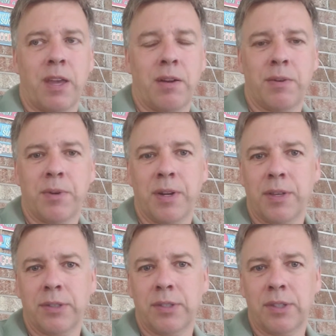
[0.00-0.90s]
don't know what
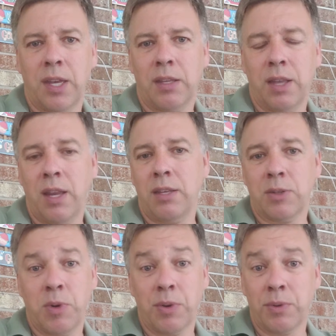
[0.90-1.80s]
else to say. Ladies,
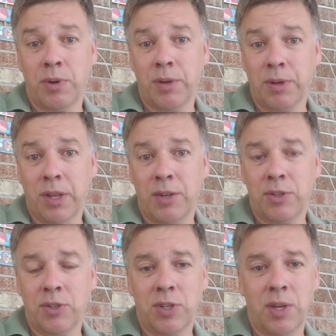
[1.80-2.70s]
quit ruining
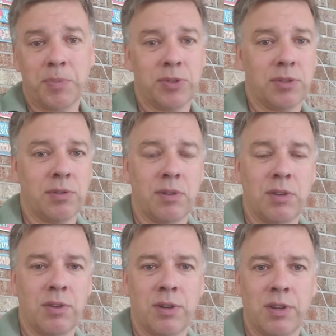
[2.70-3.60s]
relationships.
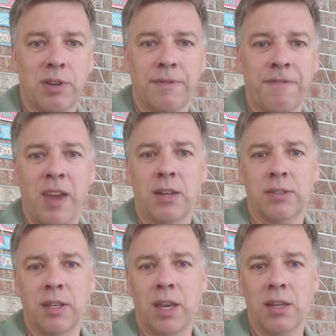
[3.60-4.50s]
Your
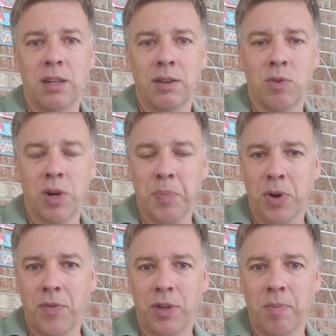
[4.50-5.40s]
fantasy idea of what a
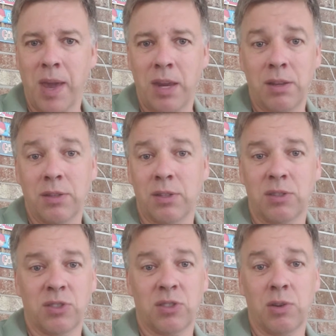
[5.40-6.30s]
perfect man is
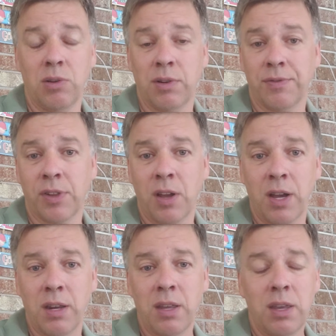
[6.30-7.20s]
skewed and
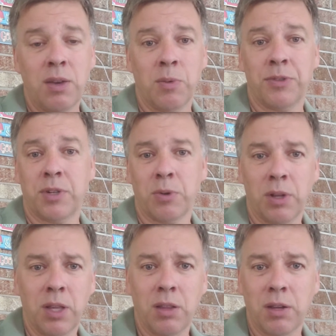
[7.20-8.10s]
flawed. What you're
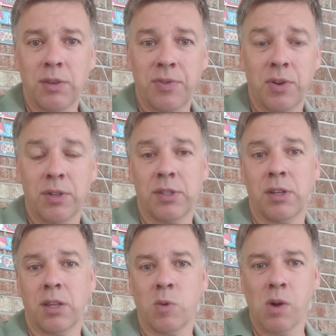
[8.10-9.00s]
really looking for is
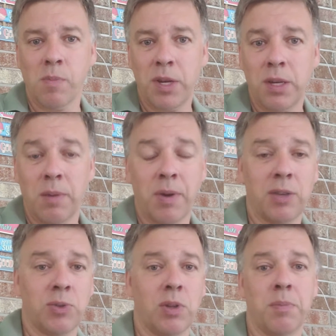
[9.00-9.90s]
another woman. You might
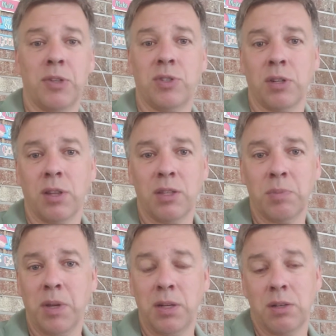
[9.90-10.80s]
as well admit you're a
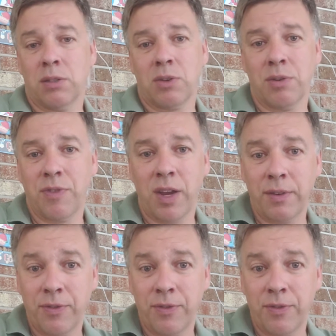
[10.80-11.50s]
lesbian and just go find a